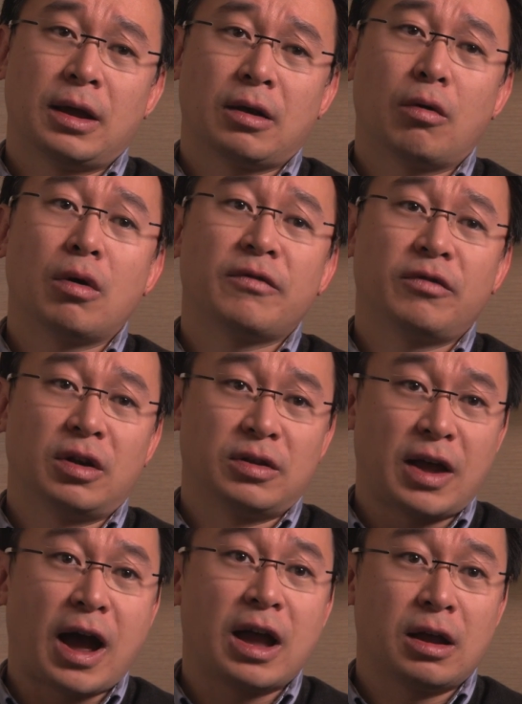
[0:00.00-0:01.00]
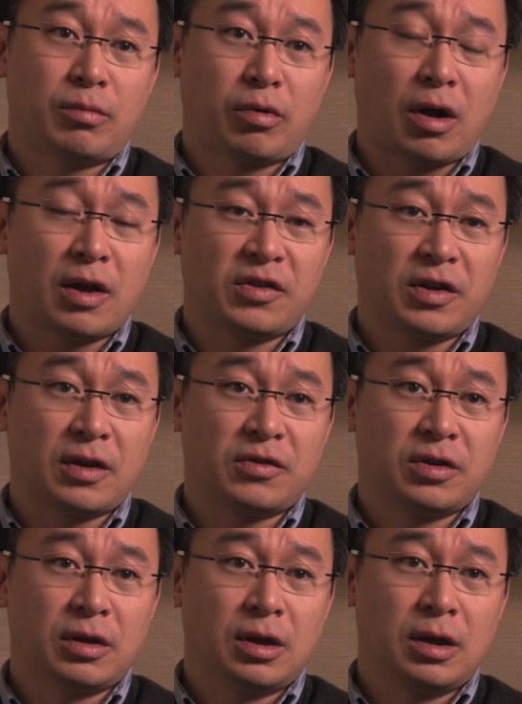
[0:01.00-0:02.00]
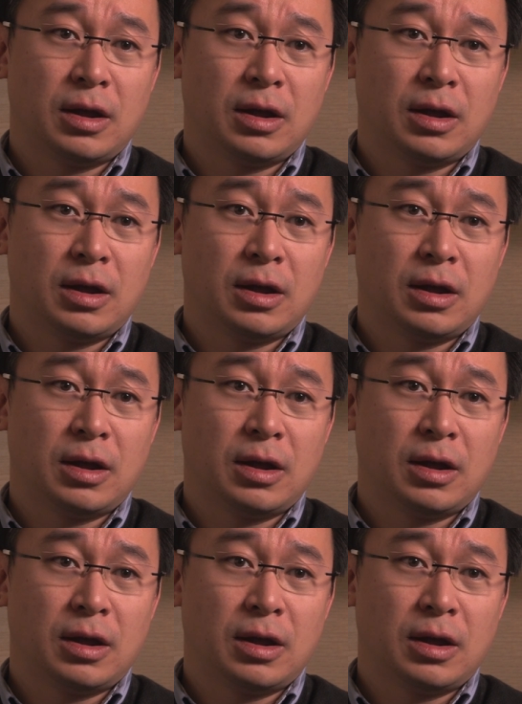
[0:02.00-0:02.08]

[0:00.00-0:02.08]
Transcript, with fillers: going through the dying process.